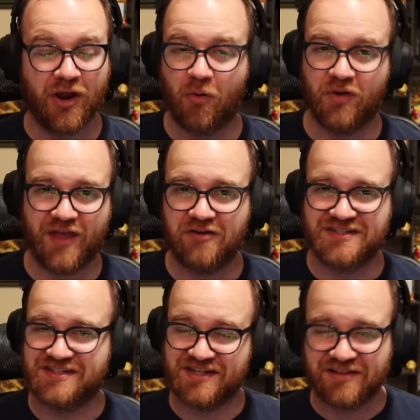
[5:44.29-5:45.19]
without
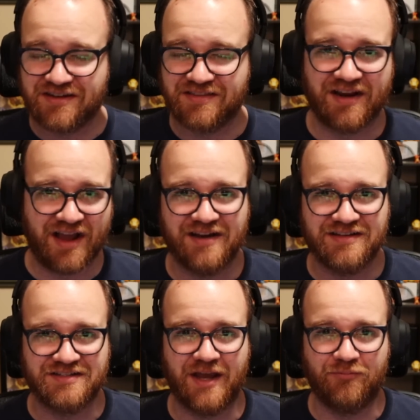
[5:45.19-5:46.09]
stealing the
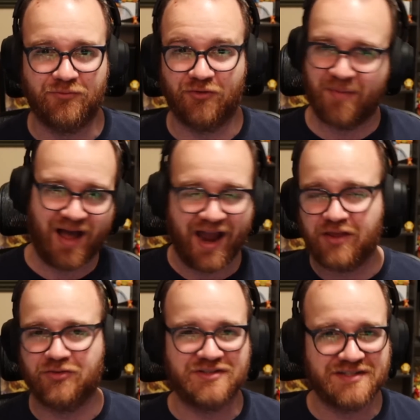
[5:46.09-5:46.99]
concept from
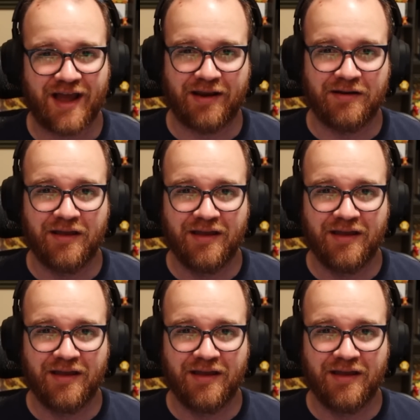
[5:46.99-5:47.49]
either side,